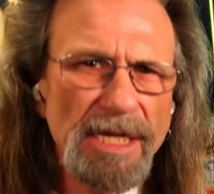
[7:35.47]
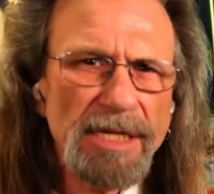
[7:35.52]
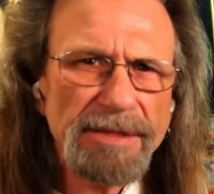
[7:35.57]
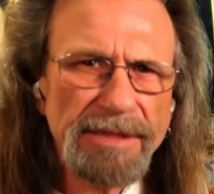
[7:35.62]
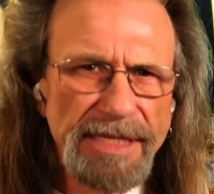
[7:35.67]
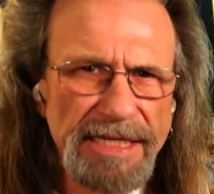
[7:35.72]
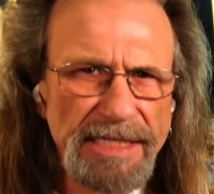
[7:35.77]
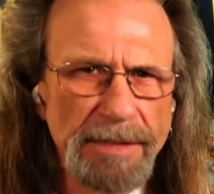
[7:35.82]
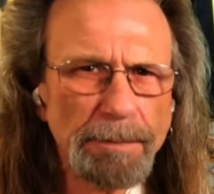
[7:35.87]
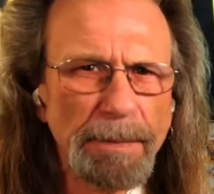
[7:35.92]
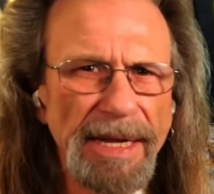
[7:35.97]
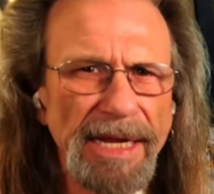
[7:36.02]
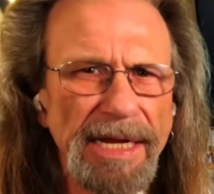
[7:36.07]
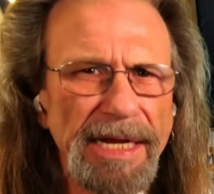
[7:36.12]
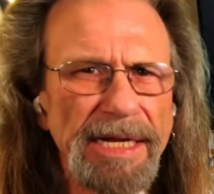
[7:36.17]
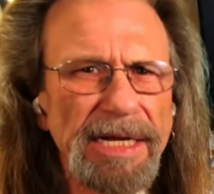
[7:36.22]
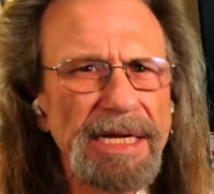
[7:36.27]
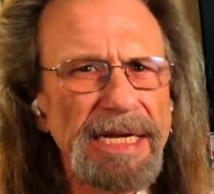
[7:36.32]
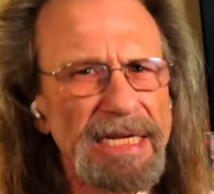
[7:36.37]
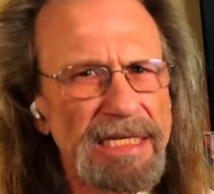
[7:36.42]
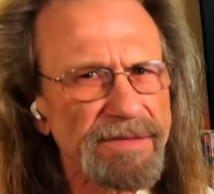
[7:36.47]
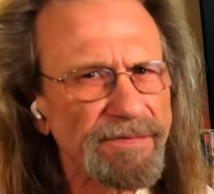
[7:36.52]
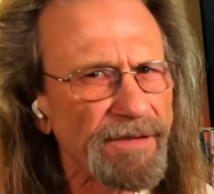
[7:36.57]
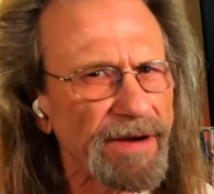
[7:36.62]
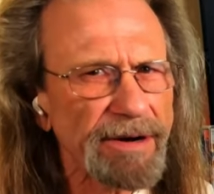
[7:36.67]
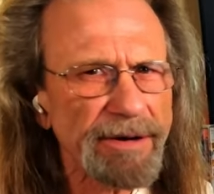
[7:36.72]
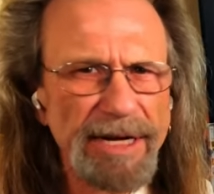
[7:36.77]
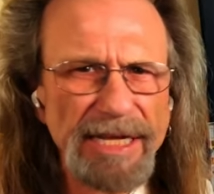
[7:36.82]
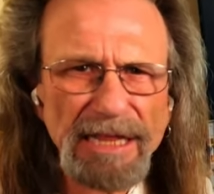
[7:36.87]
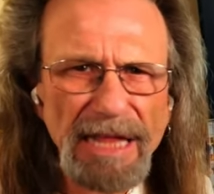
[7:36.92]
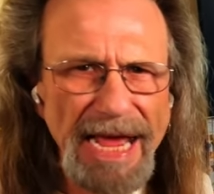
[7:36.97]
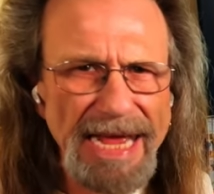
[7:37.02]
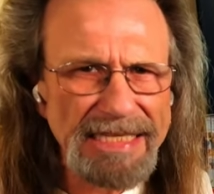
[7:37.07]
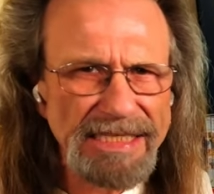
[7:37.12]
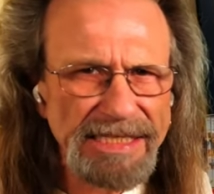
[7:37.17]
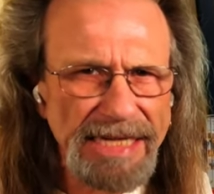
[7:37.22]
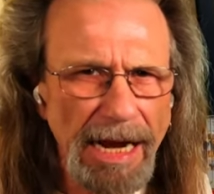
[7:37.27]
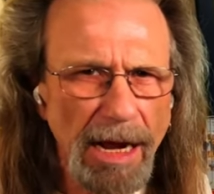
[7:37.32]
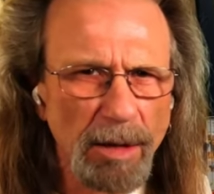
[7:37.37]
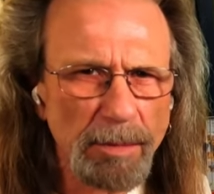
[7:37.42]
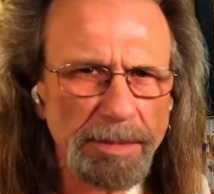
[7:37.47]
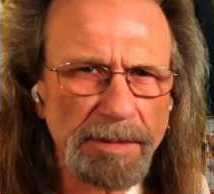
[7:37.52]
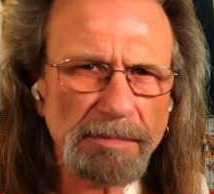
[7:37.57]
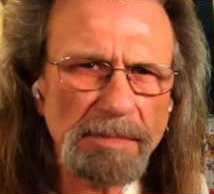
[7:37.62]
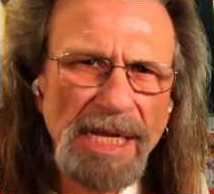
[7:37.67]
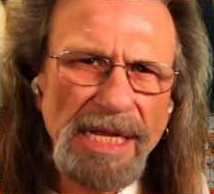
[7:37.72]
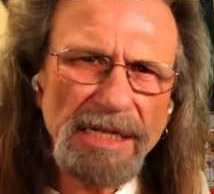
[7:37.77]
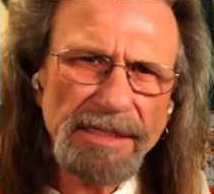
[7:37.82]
this being his very last album,